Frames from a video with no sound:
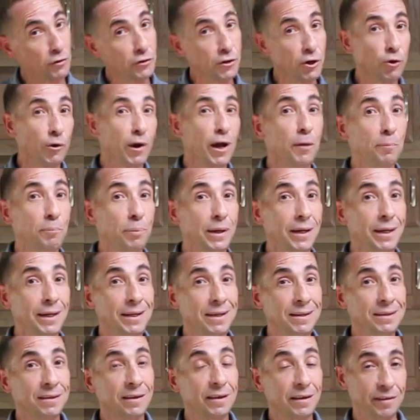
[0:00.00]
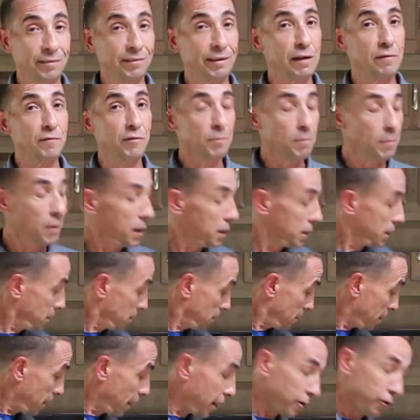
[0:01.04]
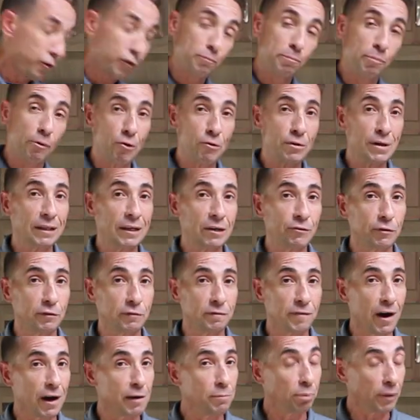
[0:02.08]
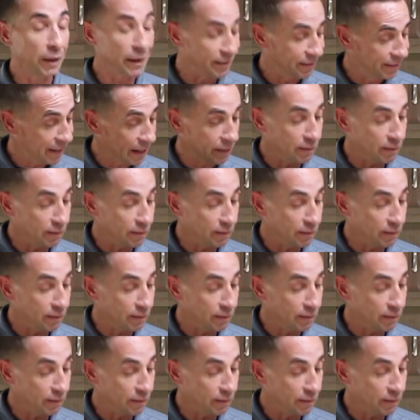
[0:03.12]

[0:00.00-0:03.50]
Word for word: burning your LP, Save your money and just burn the electric fireplace.